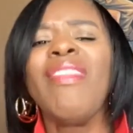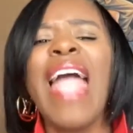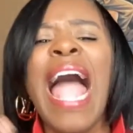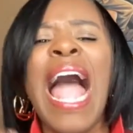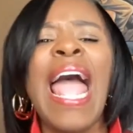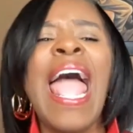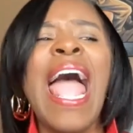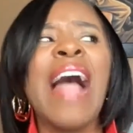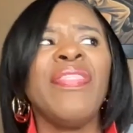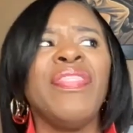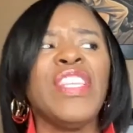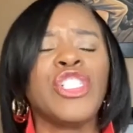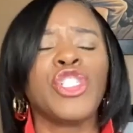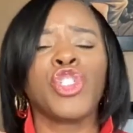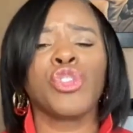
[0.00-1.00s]
I had
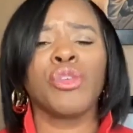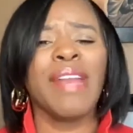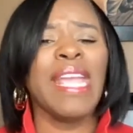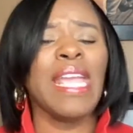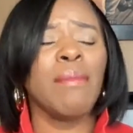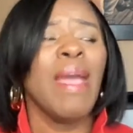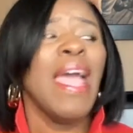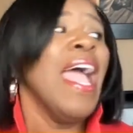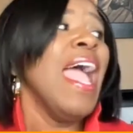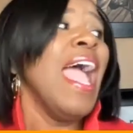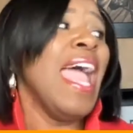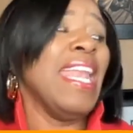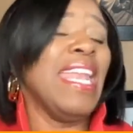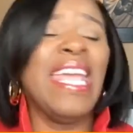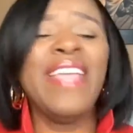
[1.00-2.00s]
this dream,
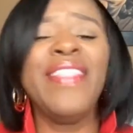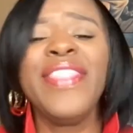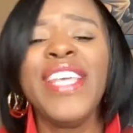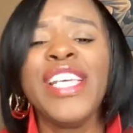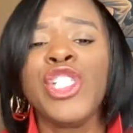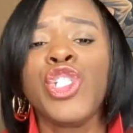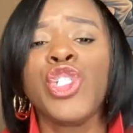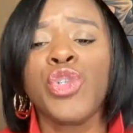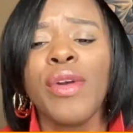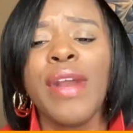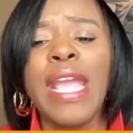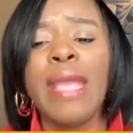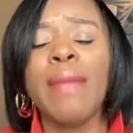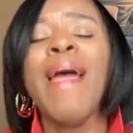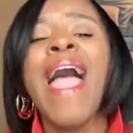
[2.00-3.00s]
and in this
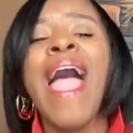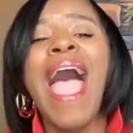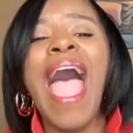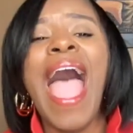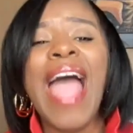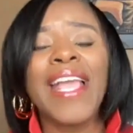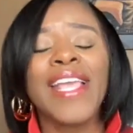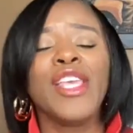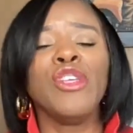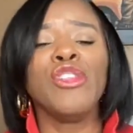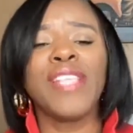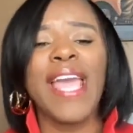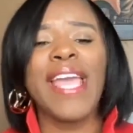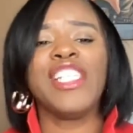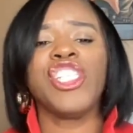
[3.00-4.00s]
dream,
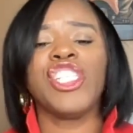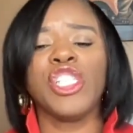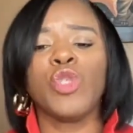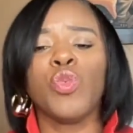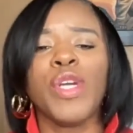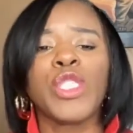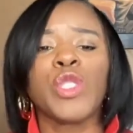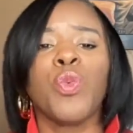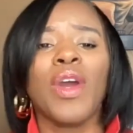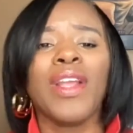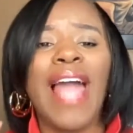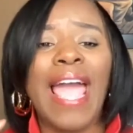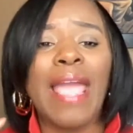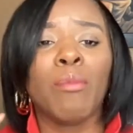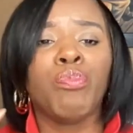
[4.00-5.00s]
accusations, which were
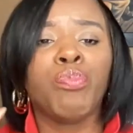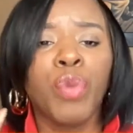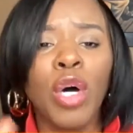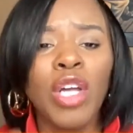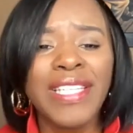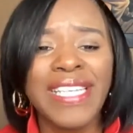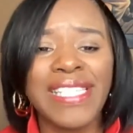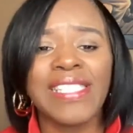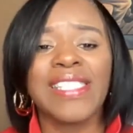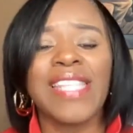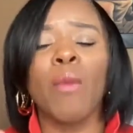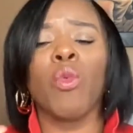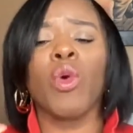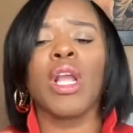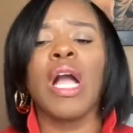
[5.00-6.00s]
like bullets
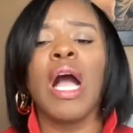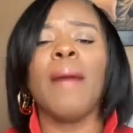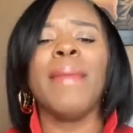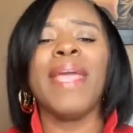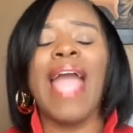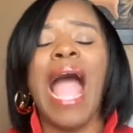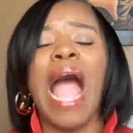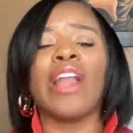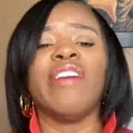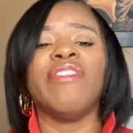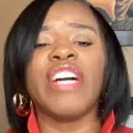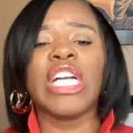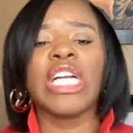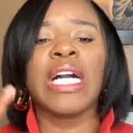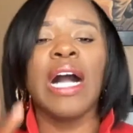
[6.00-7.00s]
that were coming out of
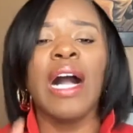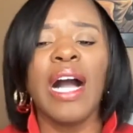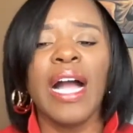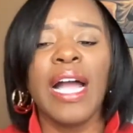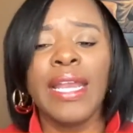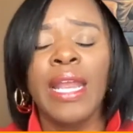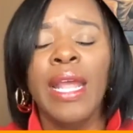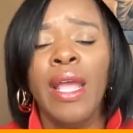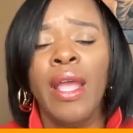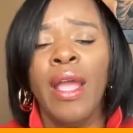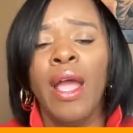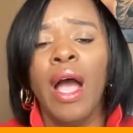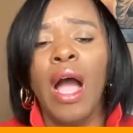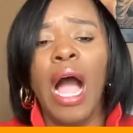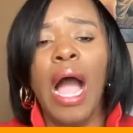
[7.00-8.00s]
a gun,
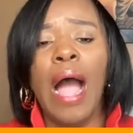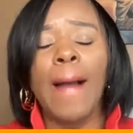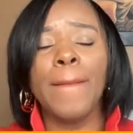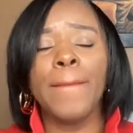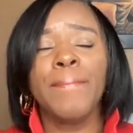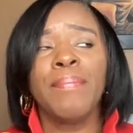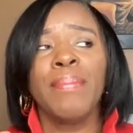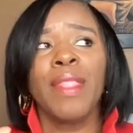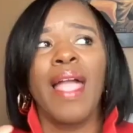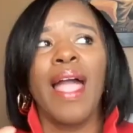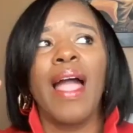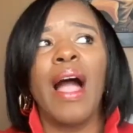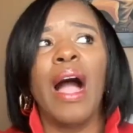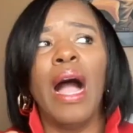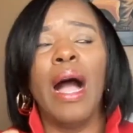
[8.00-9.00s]
um,
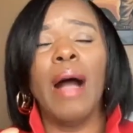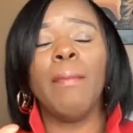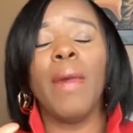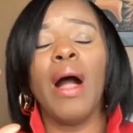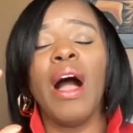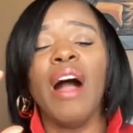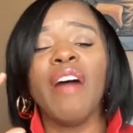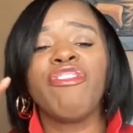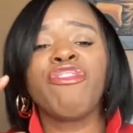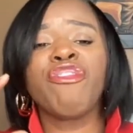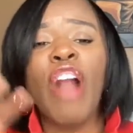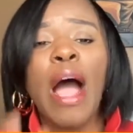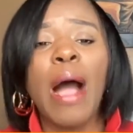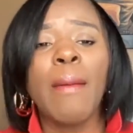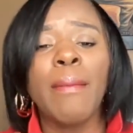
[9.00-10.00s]
um,
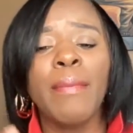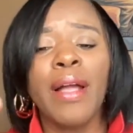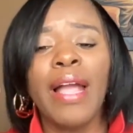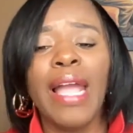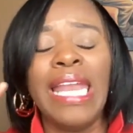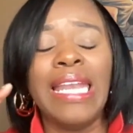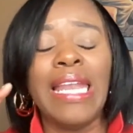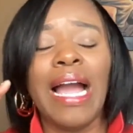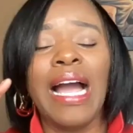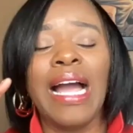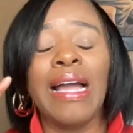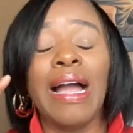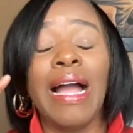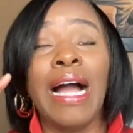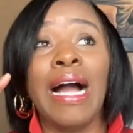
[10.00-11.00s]
from an
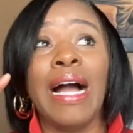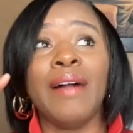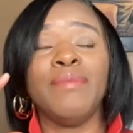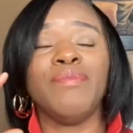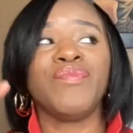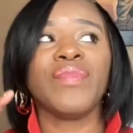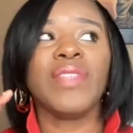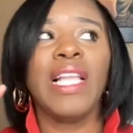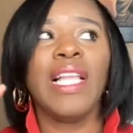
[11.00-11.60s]
uh, um,